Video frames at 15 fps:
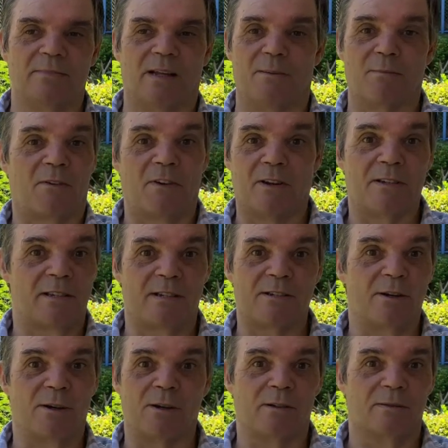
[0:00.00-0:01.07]
And my friend said,
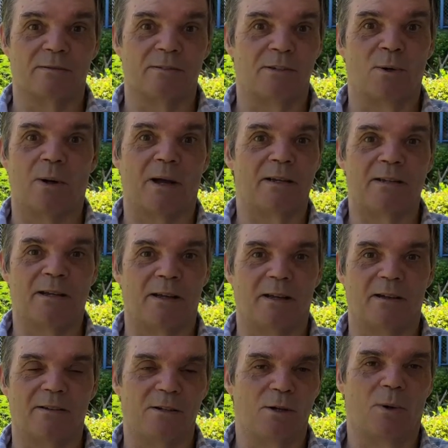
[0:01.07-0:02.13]
no
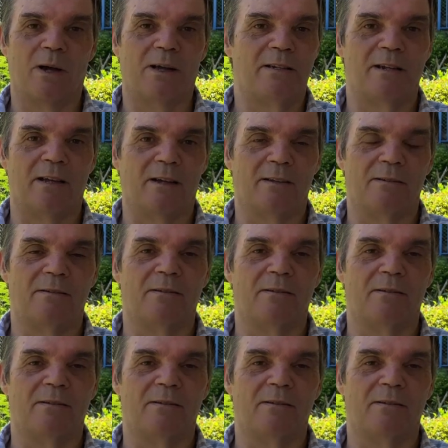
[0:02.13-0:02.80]
idea.